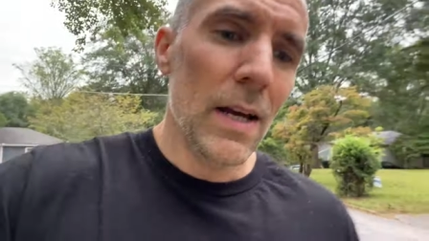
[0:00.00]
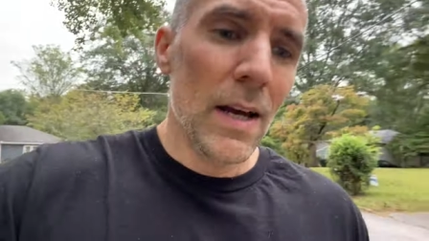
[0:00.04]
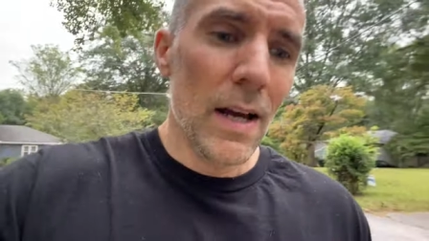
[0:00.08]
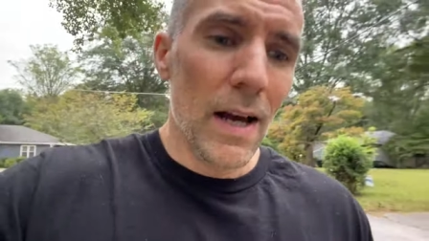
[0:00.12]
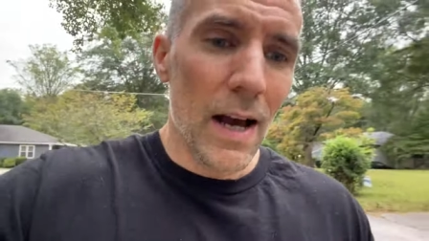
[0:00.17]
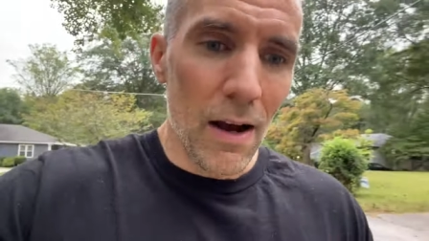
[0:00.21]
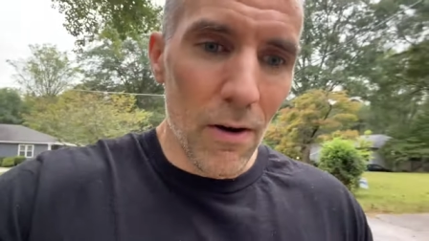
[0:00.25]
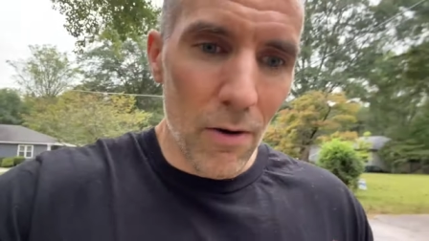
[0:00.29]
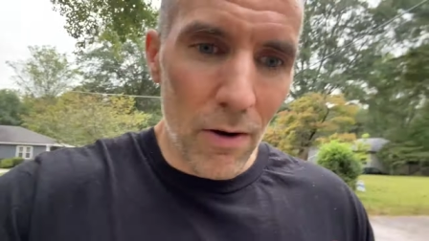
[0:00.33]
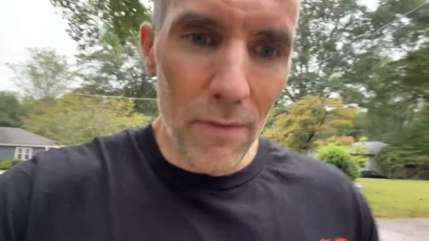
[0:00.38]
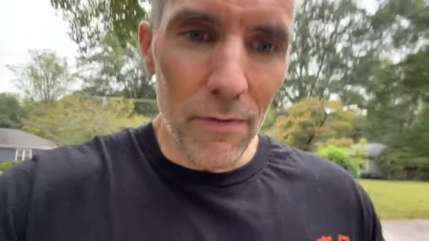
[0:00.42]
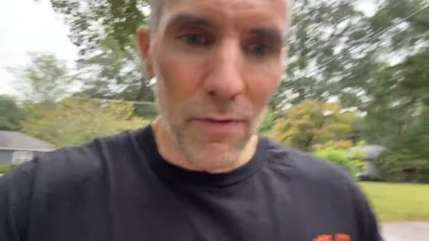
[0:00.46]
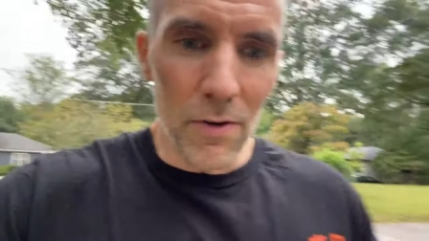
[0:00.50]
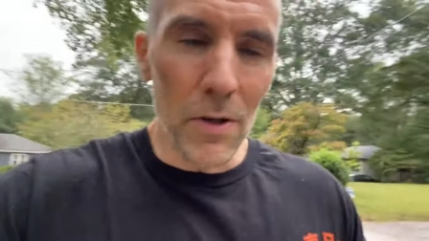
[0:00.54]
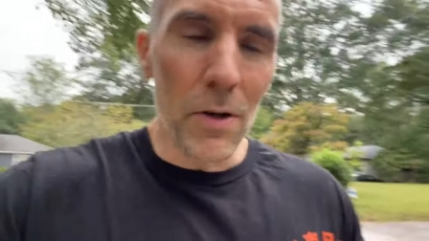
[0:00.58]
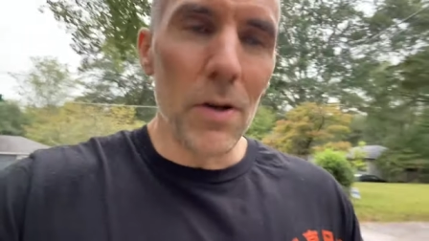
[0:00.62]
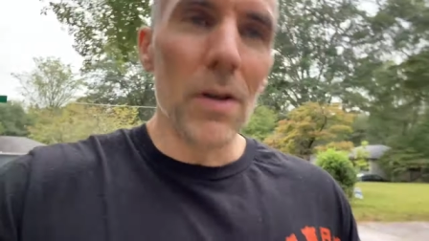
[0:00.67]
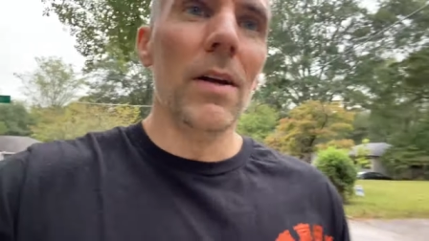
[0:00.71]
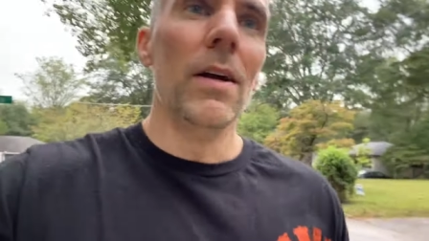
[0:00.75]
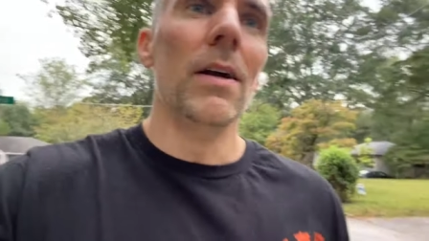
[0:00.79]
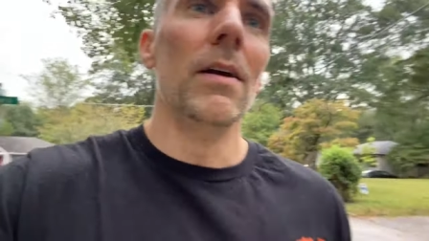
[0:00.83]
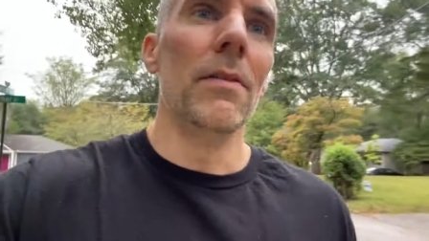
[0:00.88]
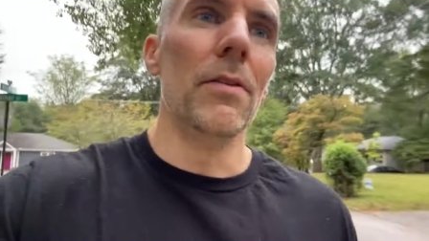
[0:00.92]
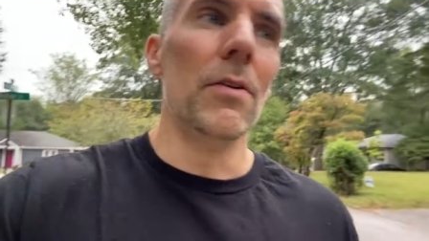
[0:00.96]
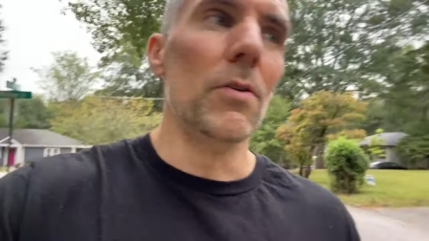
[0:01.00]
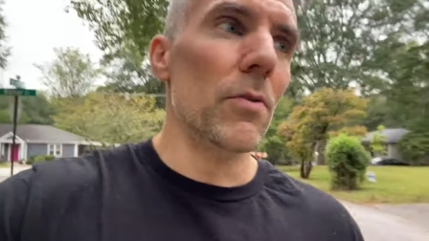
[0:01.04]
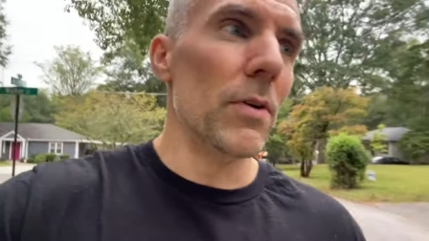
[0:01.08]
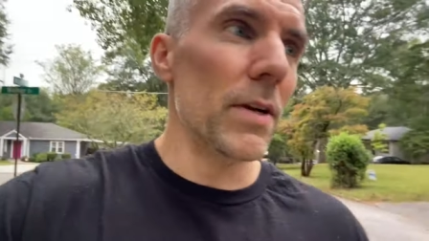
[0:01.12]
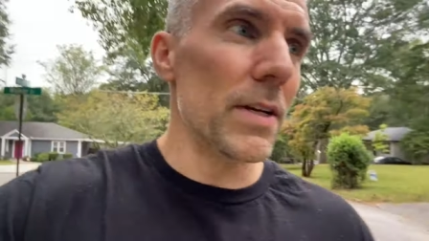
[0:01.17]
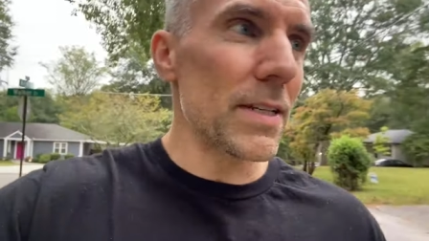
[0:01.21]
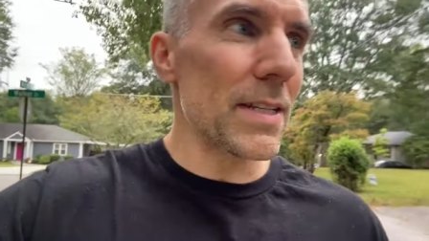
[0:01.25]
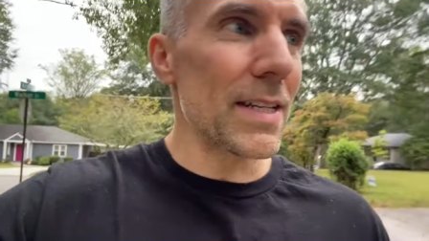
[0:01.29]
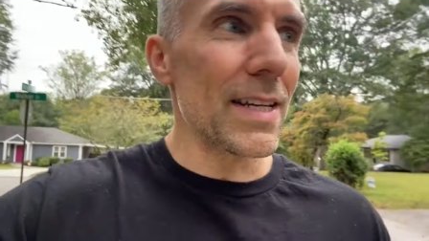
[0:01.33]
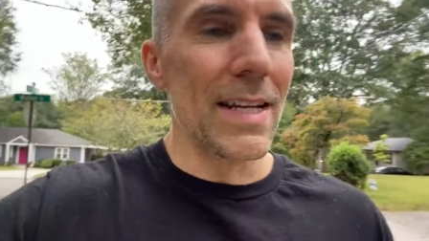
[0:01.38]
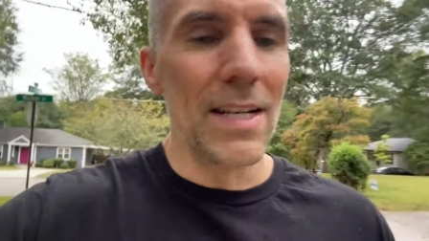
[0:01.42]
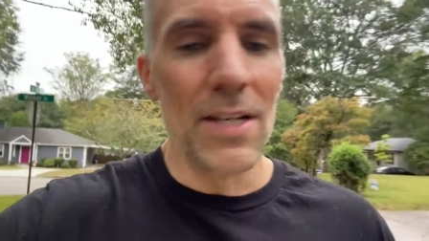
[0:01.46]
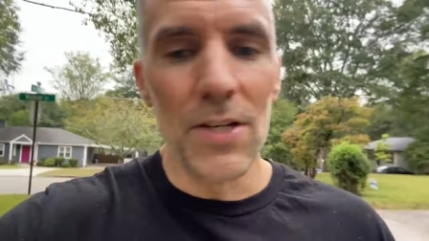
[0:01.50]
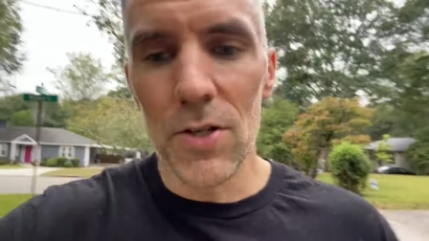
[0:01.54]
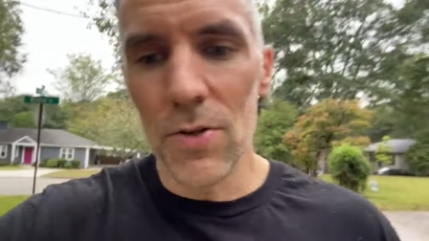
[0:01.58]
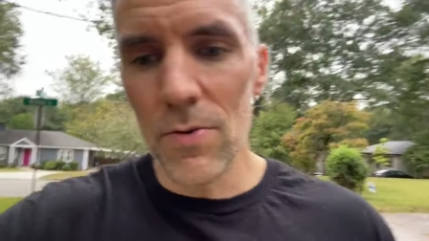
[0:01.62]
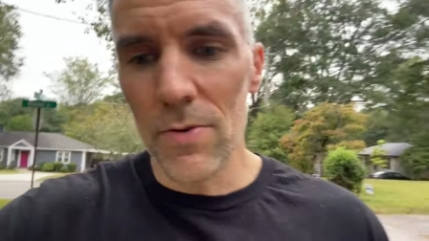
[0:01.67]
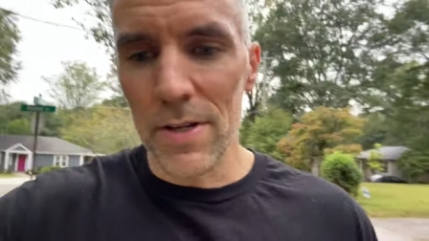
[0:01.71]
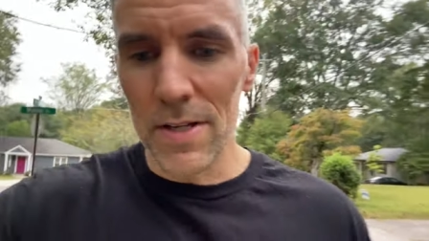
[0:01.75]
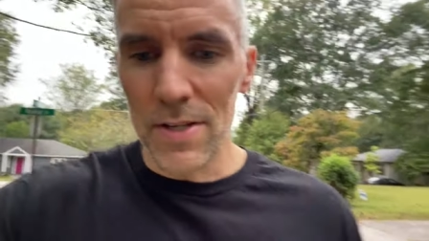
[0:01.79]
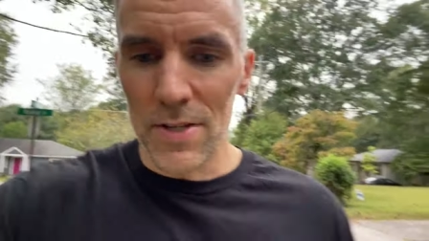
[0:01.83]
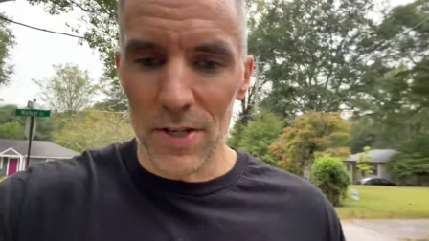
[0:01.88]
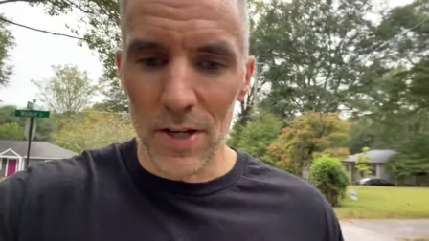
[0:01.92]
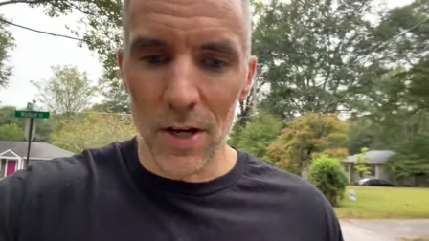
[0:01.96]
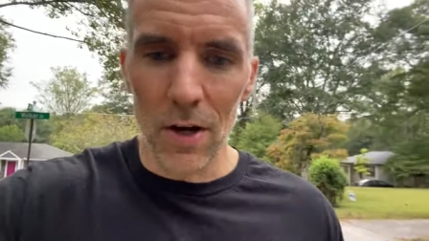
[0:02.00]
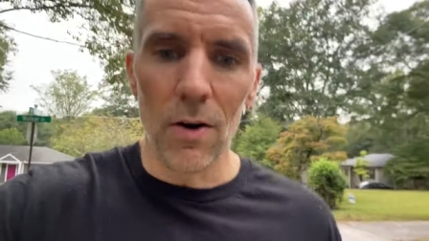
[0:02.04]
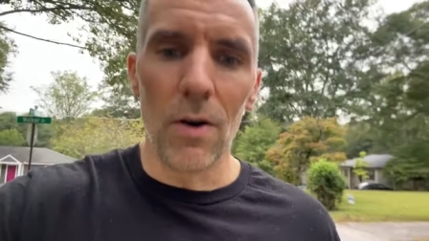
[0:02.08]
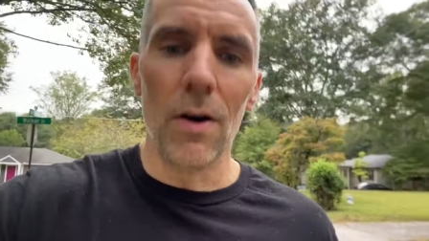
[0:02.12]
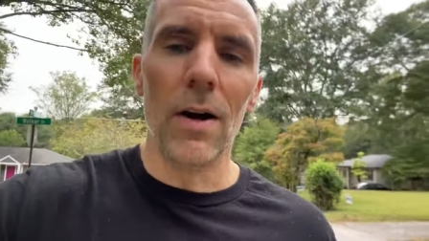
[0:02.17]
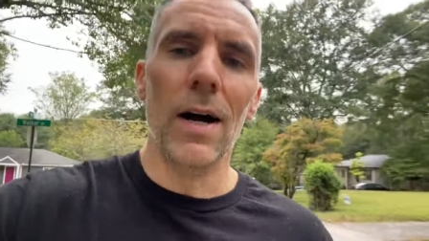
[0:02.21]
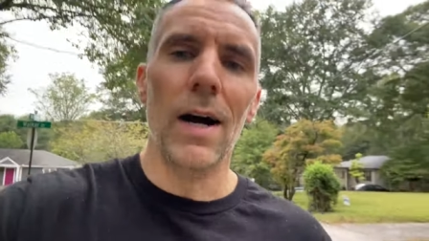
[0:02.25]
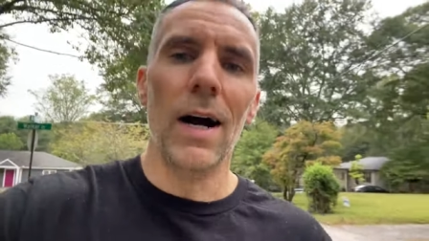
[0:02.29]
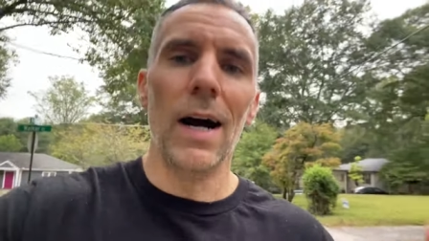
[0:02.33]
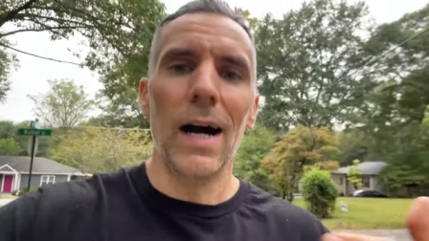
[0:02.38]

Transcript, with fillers: However, the risk in doing so,